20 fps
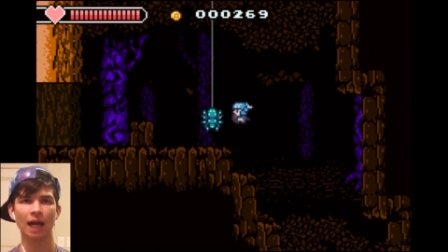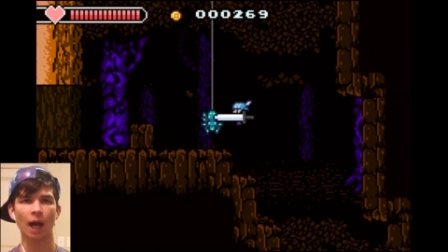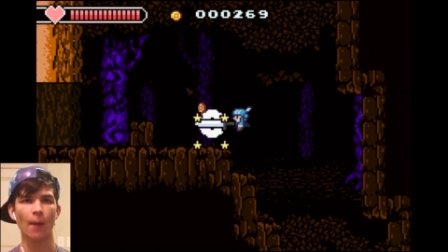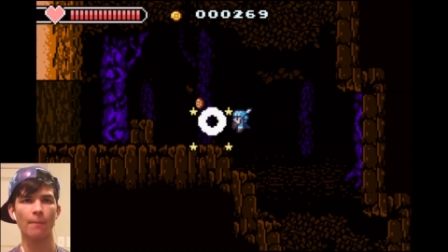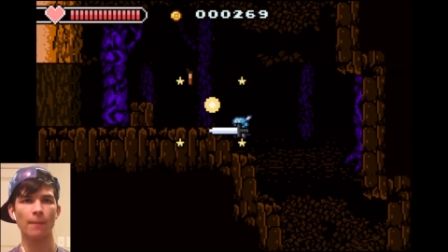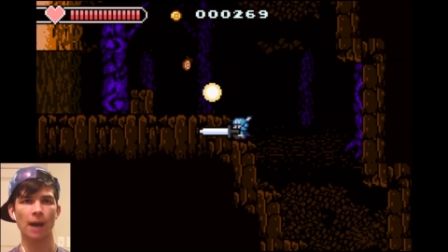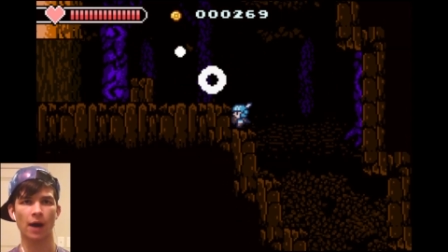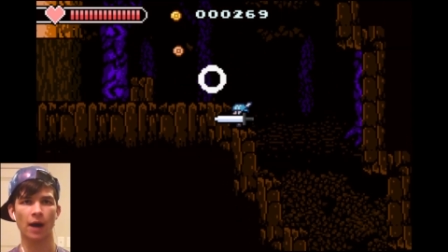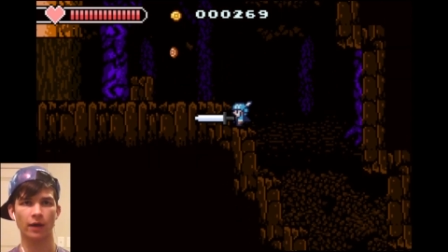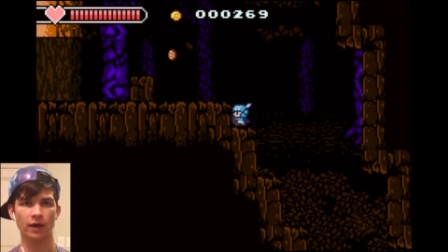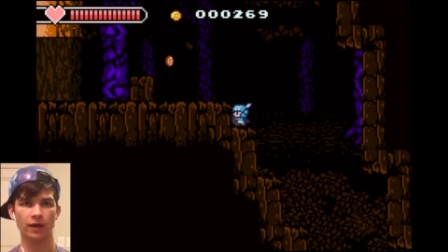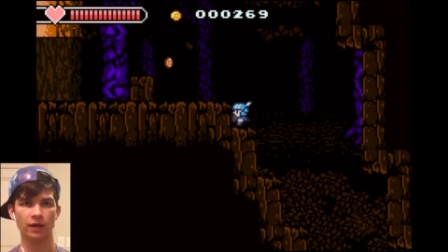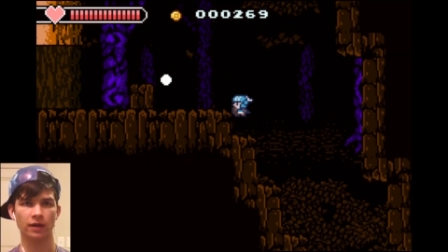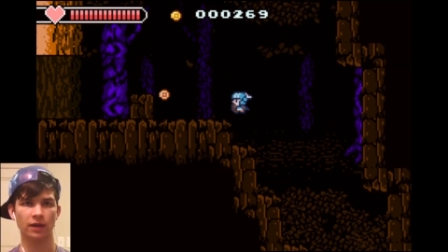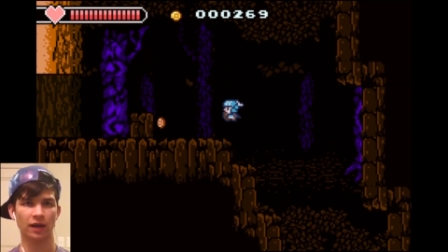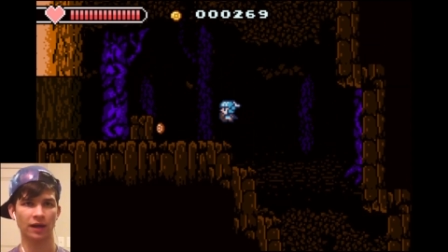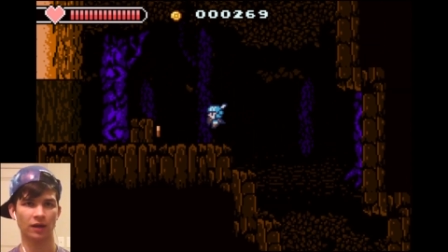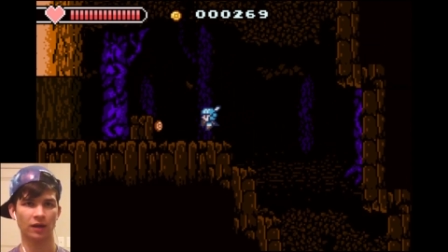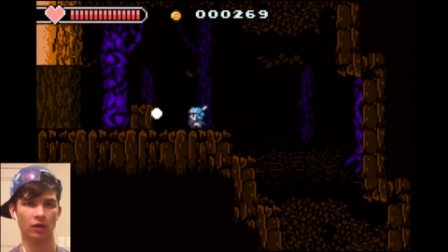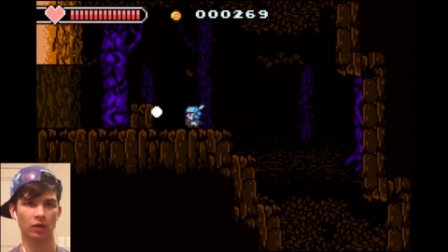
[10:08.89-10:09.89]
about it
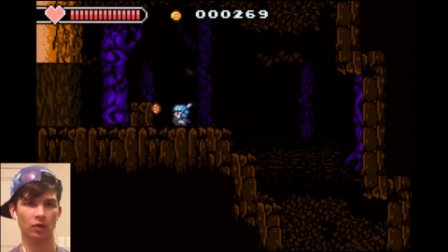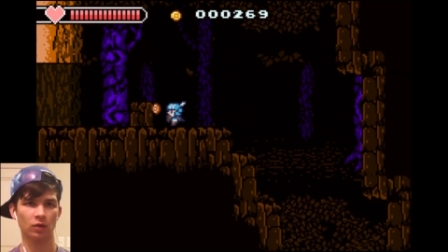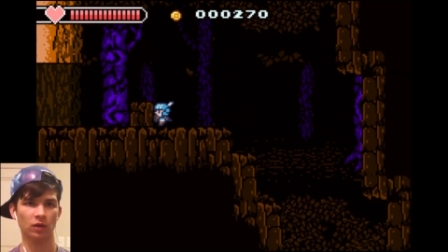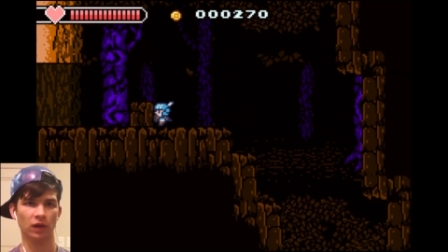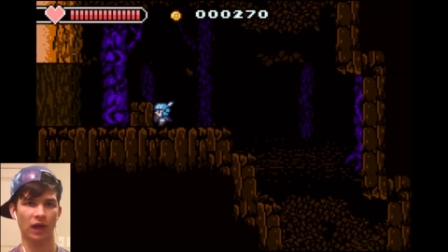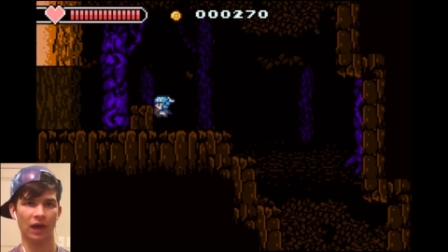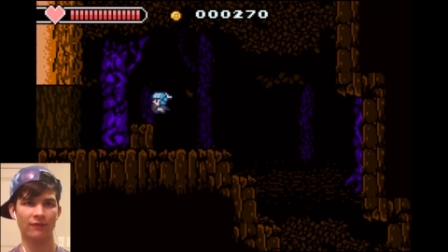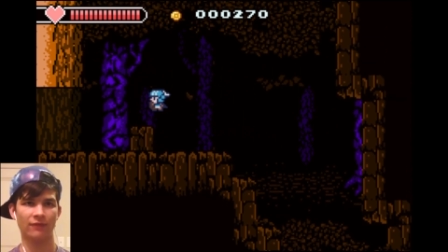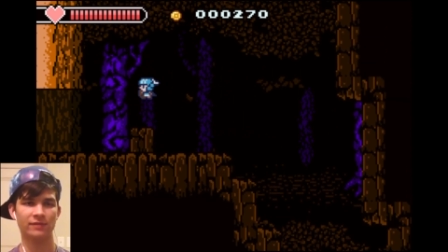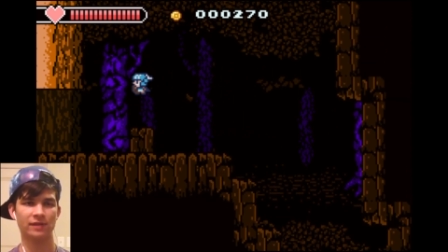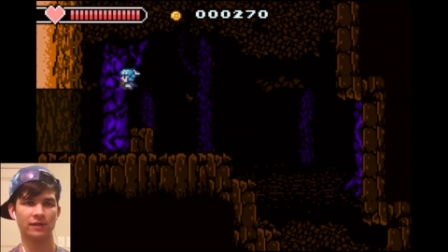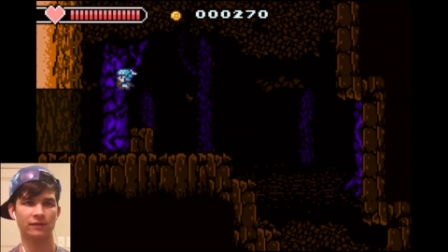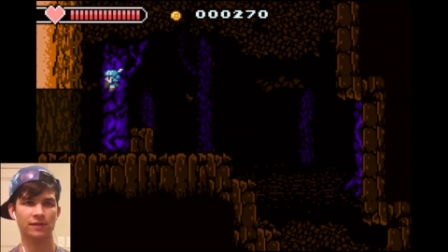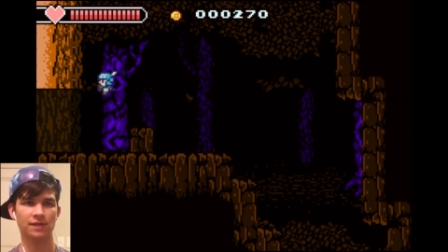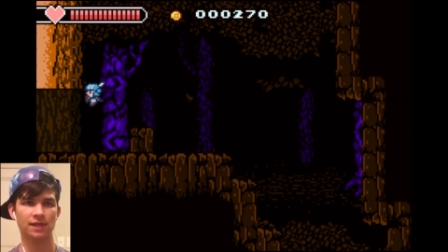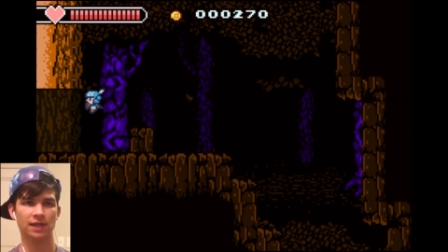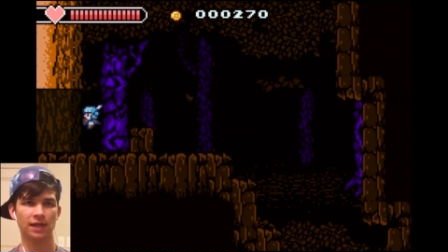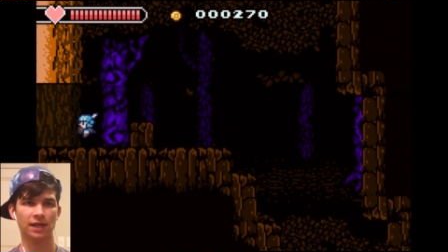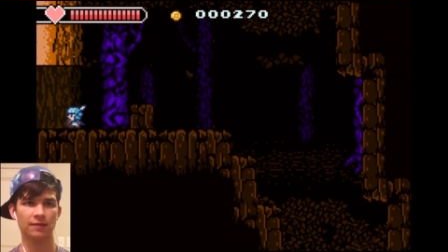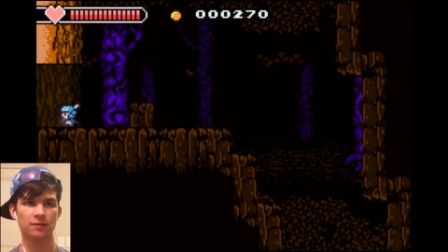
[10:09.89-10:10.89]
and go left
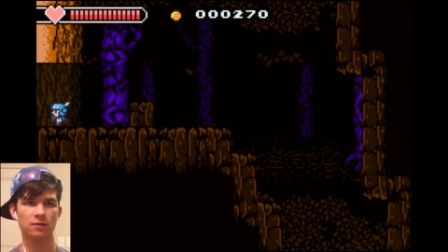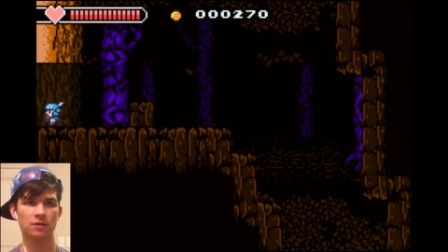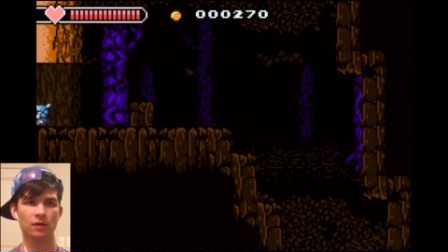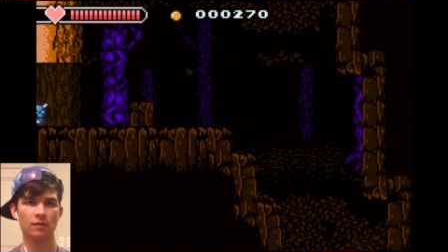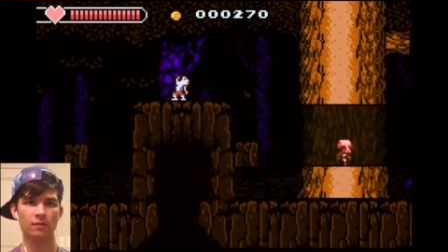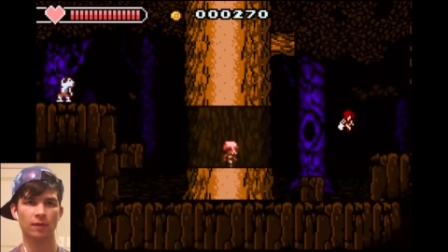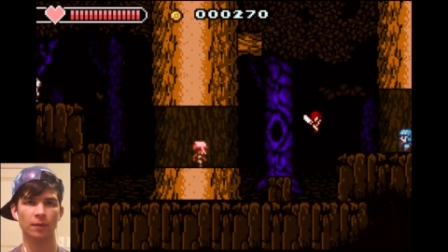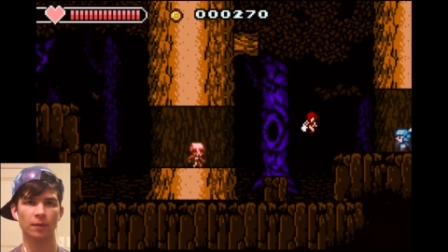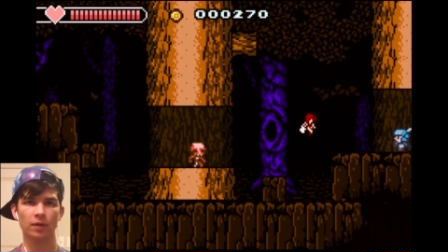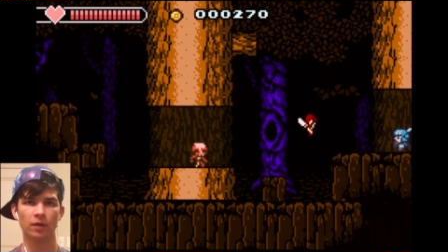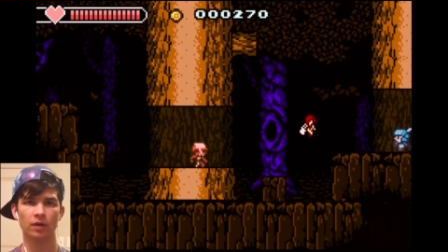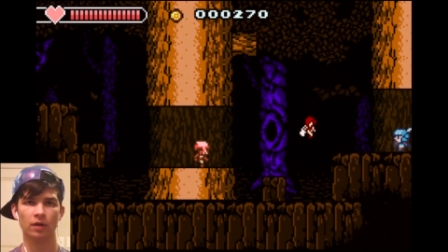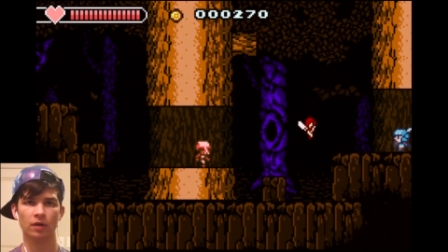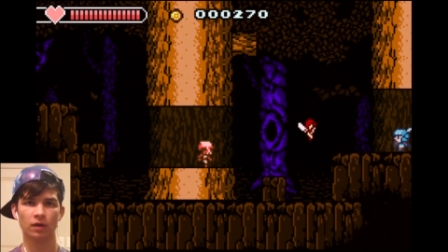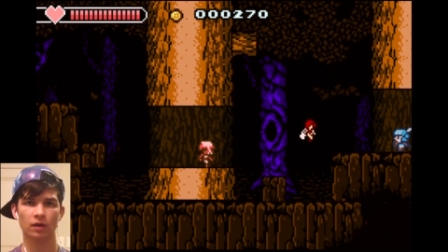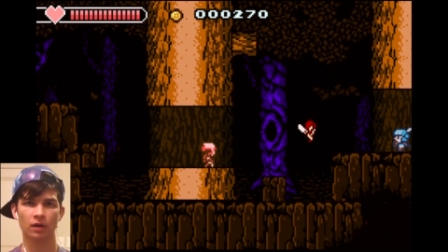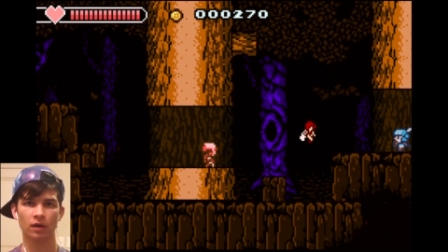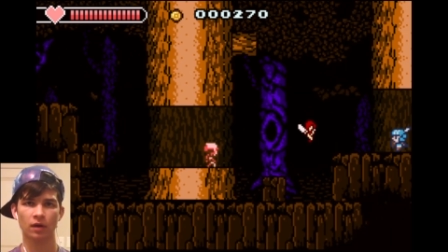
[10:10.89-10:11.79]
every time so I remember